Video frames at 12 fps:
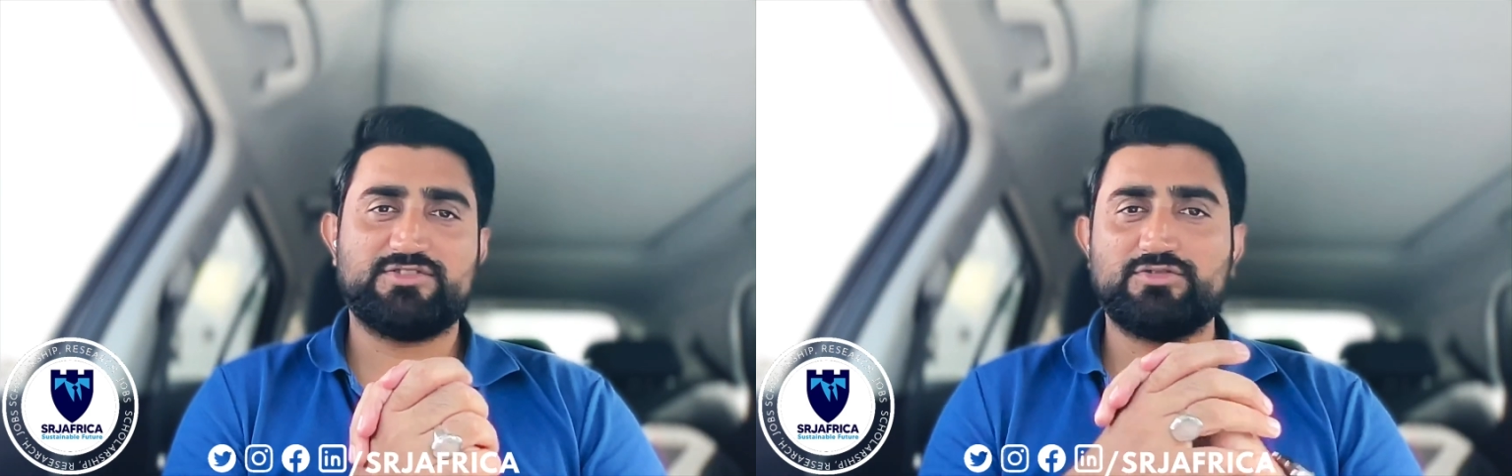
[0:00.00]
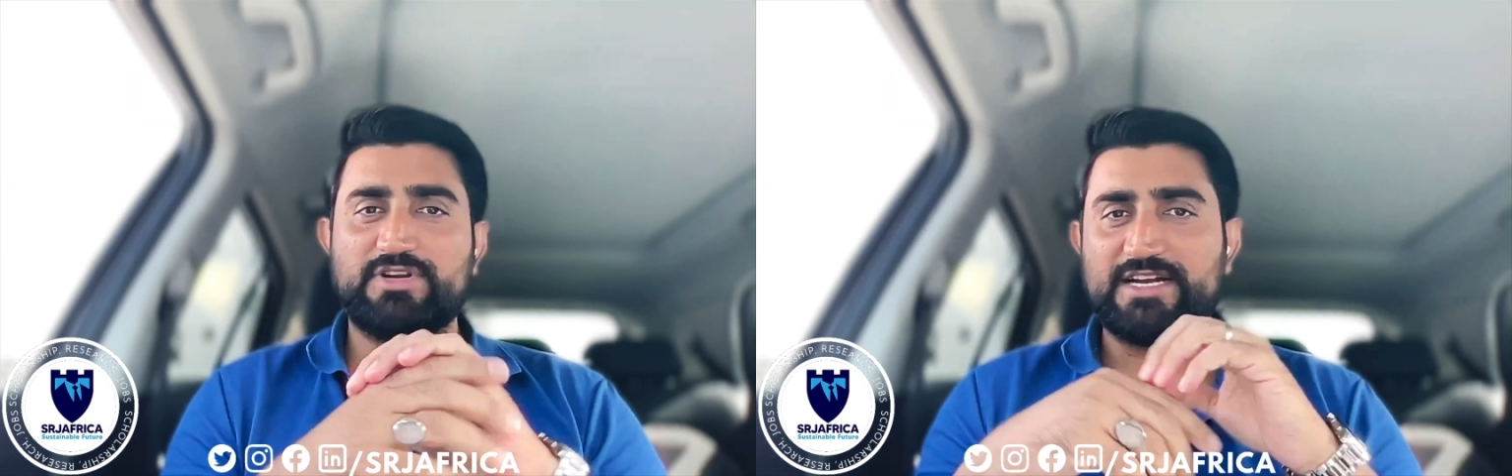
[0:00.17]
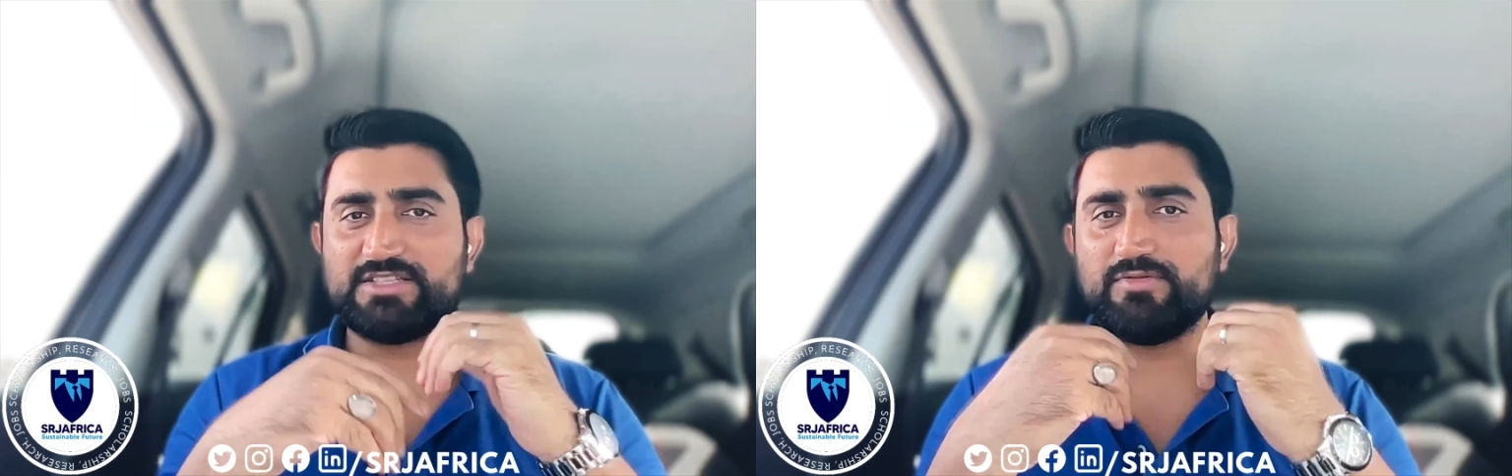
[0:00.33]

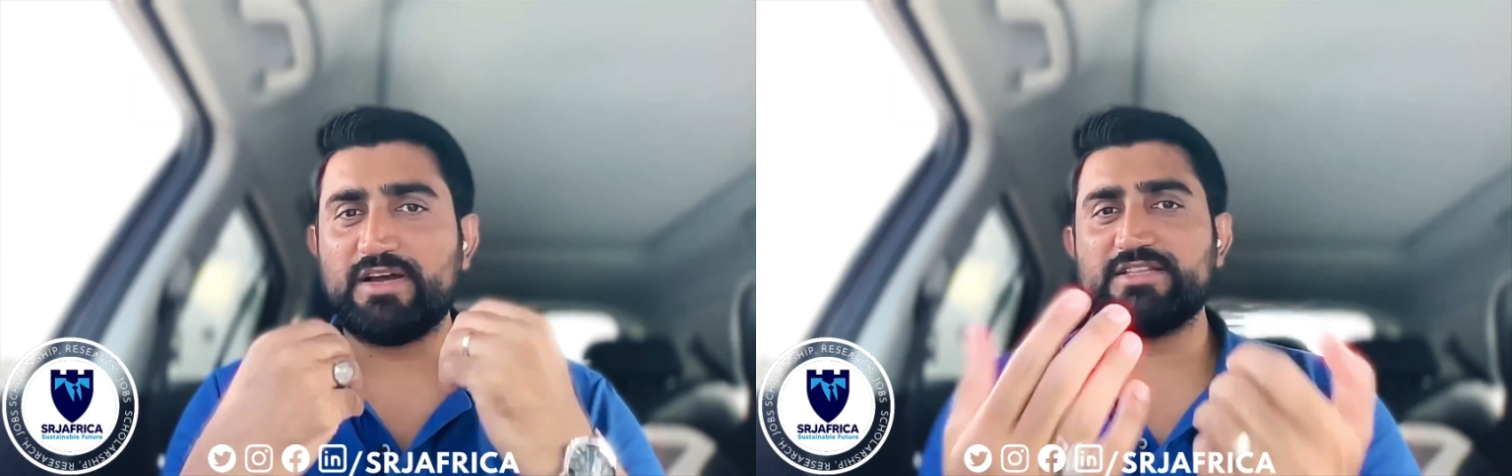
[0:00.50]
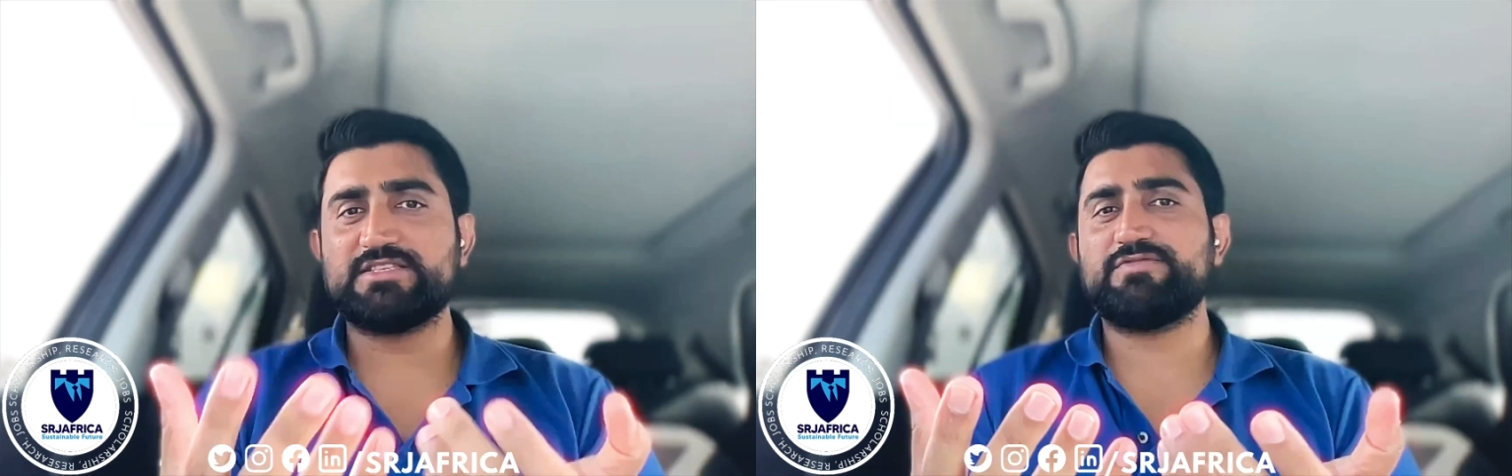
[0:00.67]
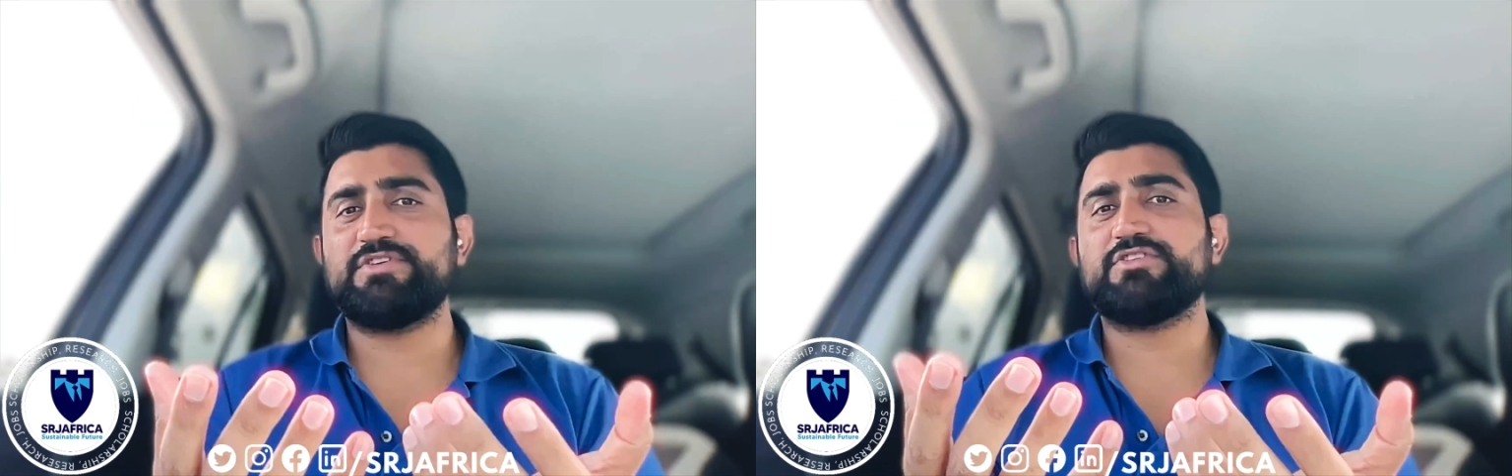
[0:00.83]
So that's why
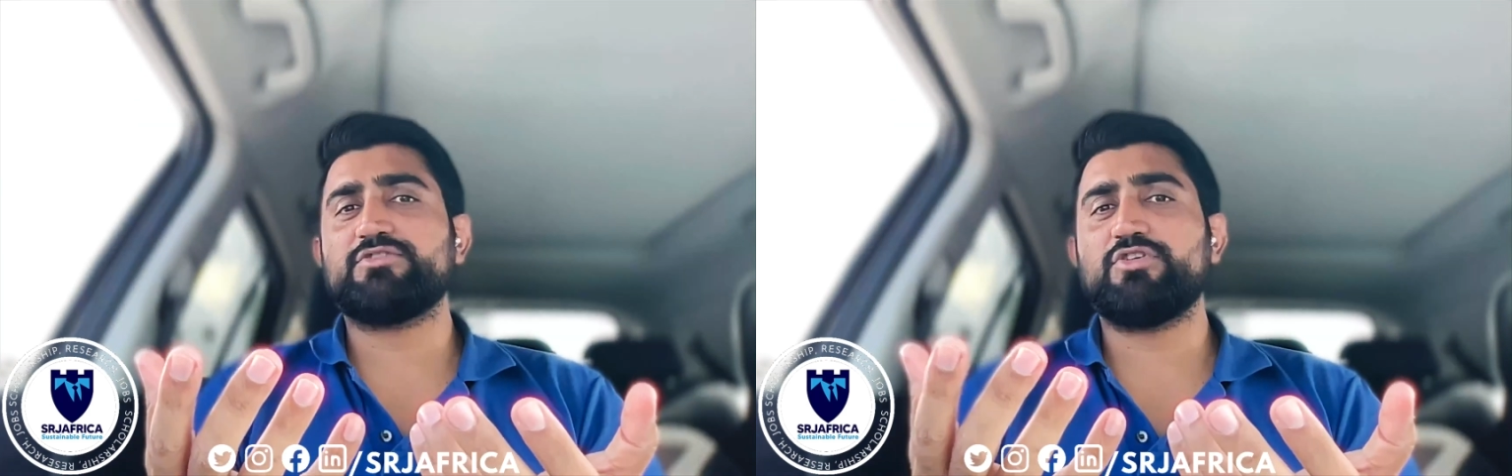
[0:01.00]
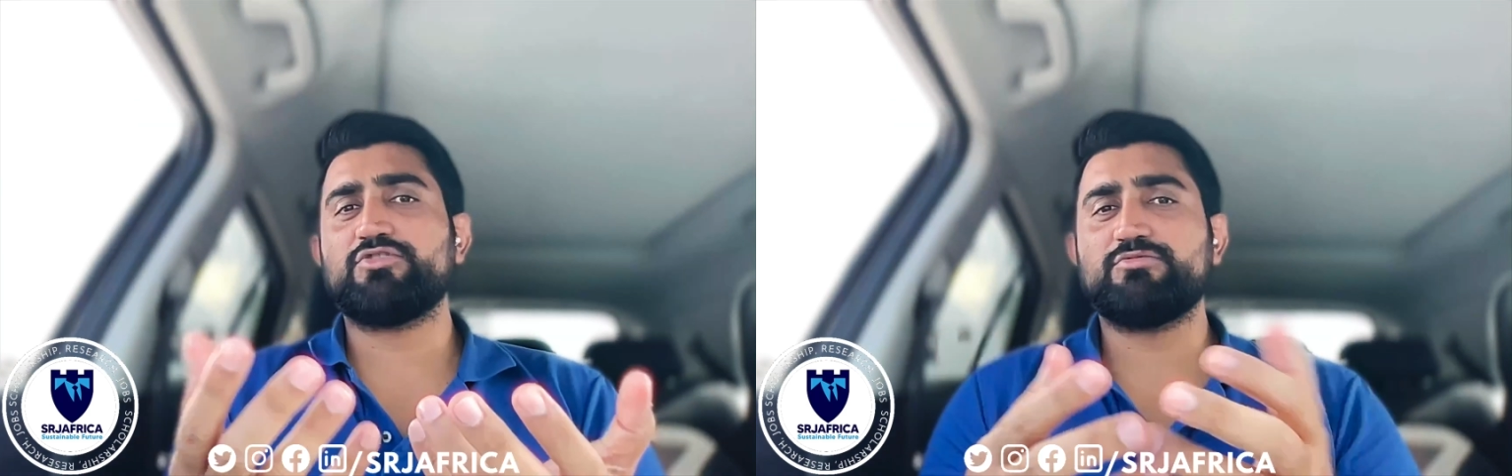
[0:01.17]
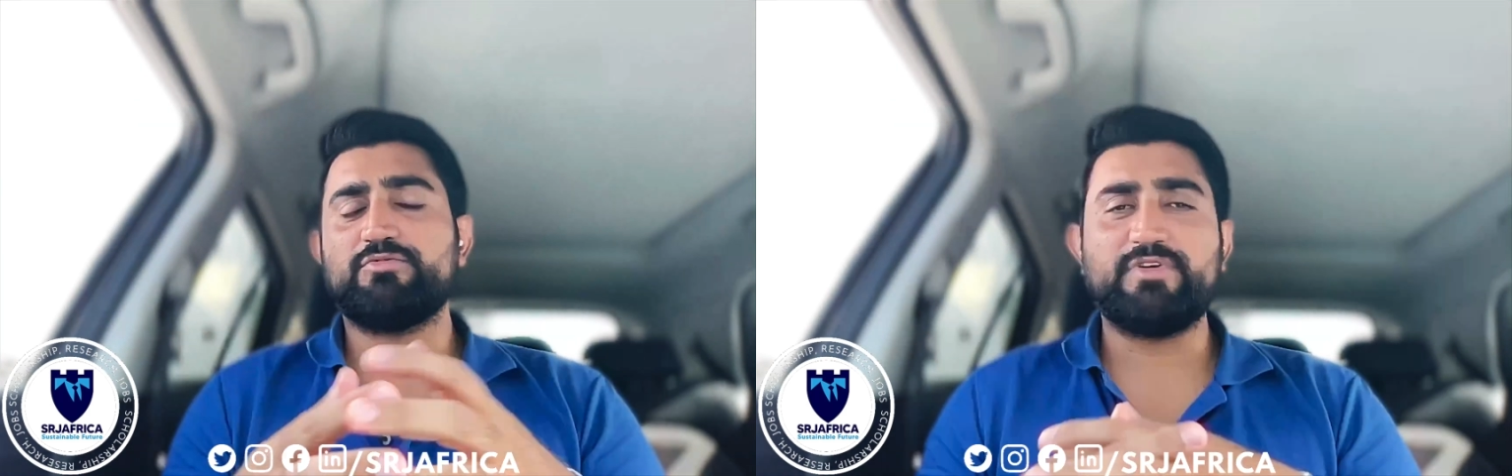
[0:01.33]
this video is
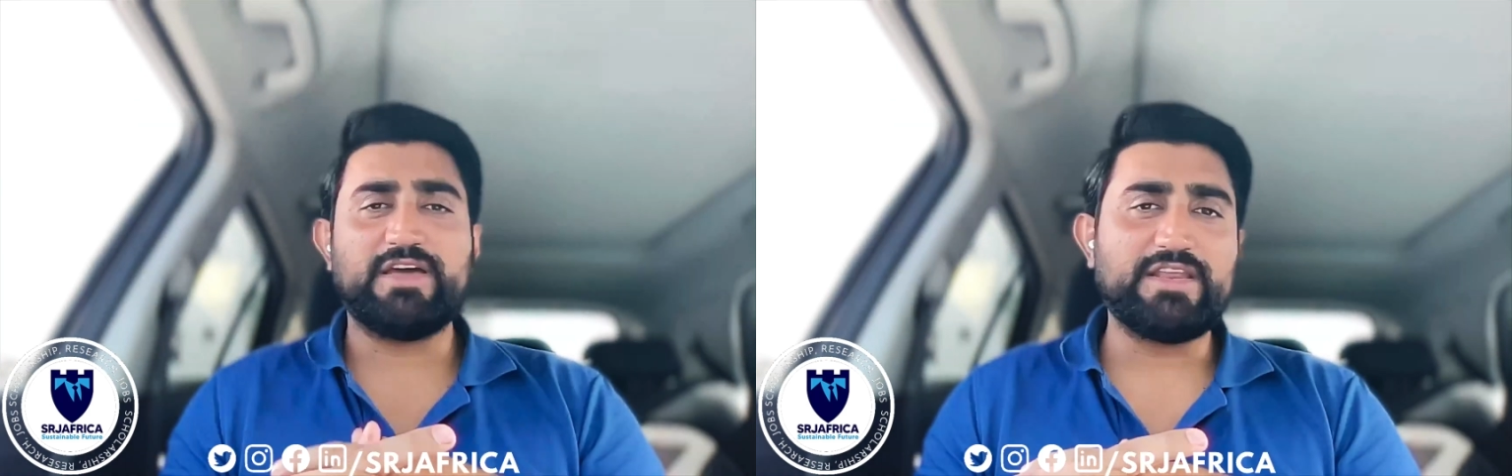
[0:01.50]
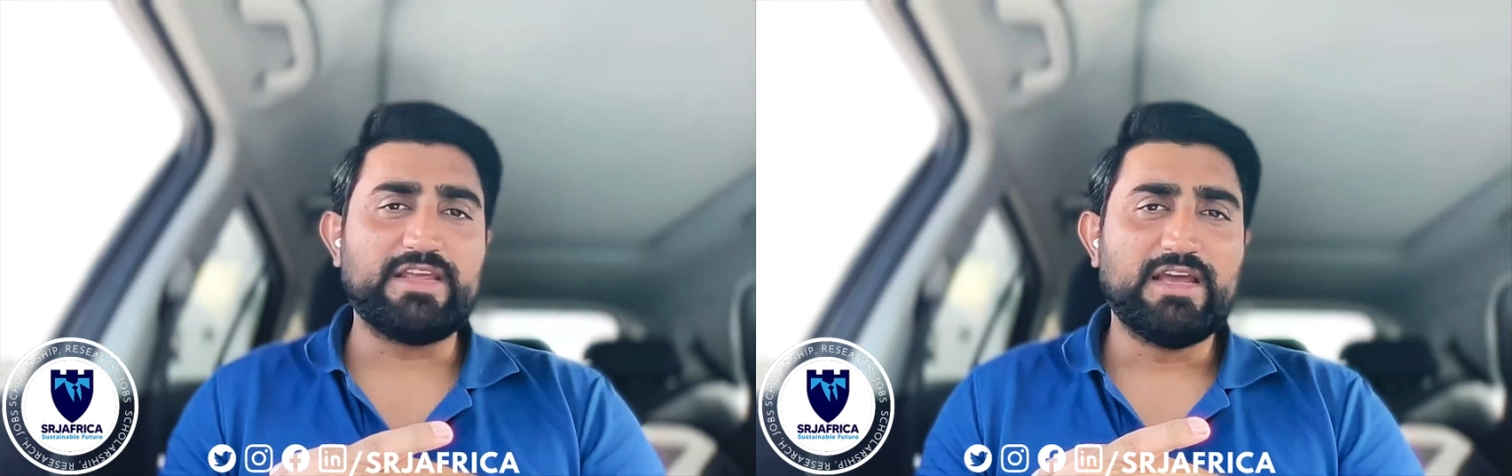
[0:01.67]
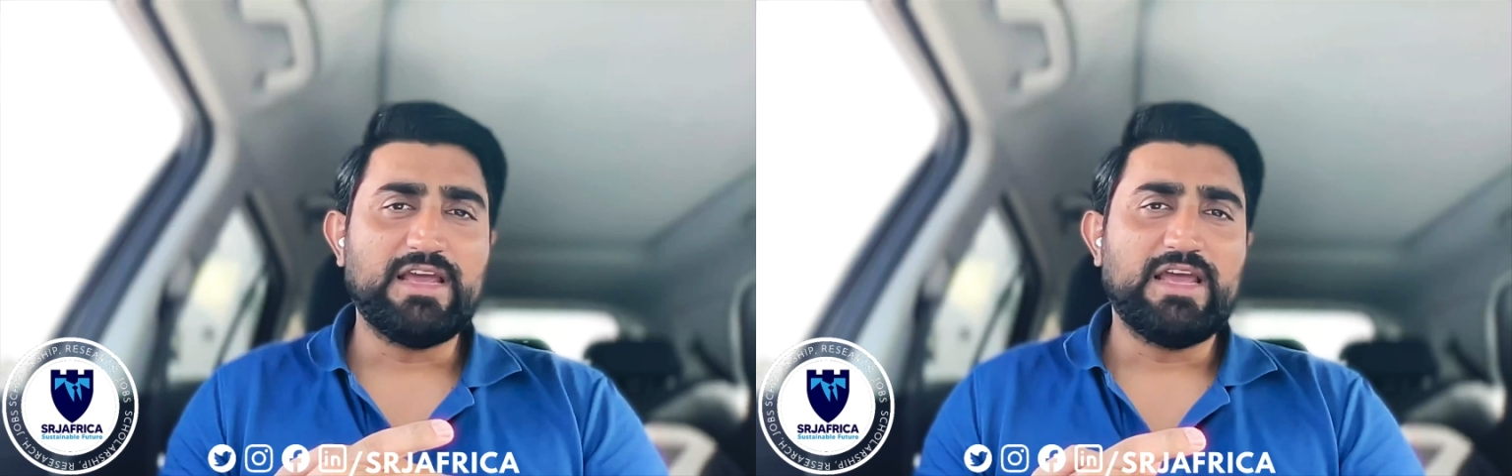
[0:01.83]
going to be
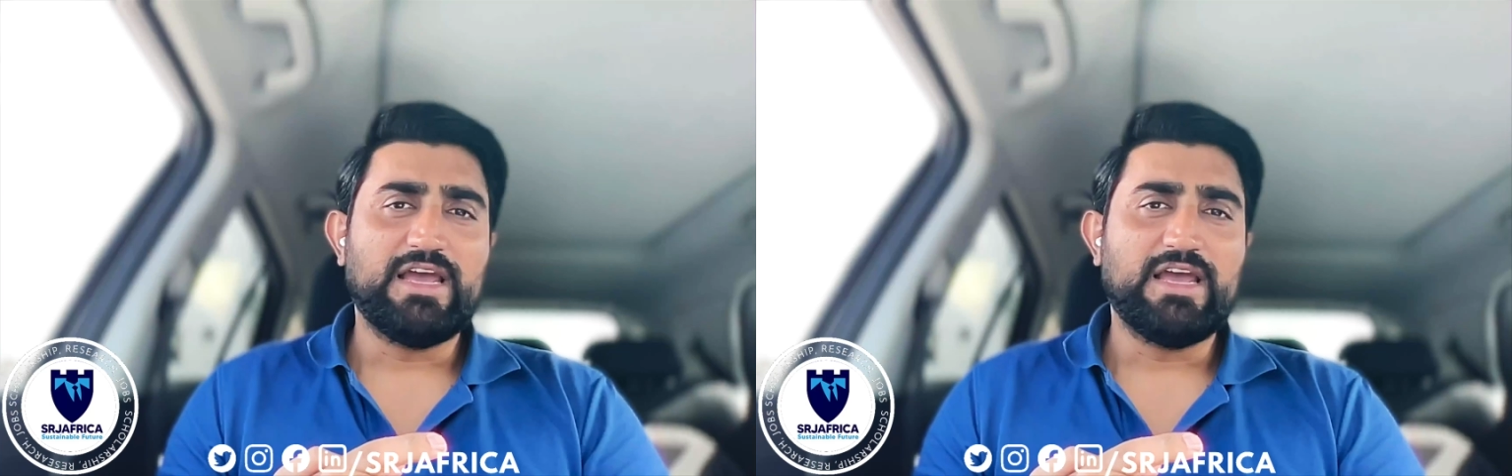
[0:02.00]
very